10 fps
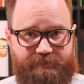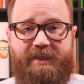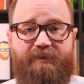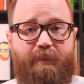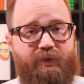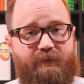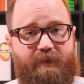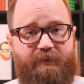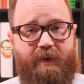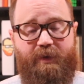Instead of most of
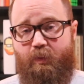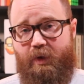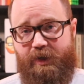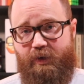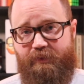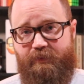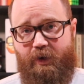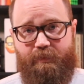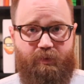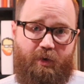your family working on a
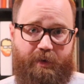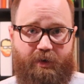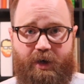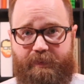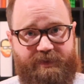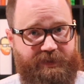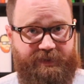farm growing crops to